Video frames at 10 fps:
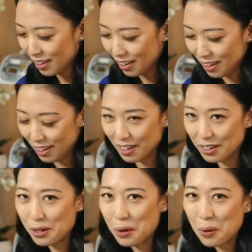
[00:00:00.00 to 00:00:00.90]

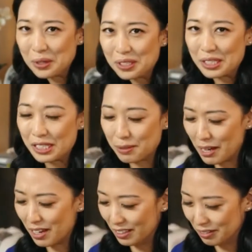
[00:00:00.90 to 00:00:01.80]
a gorgeous
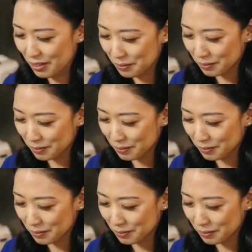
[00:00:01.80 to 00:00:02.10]
smell of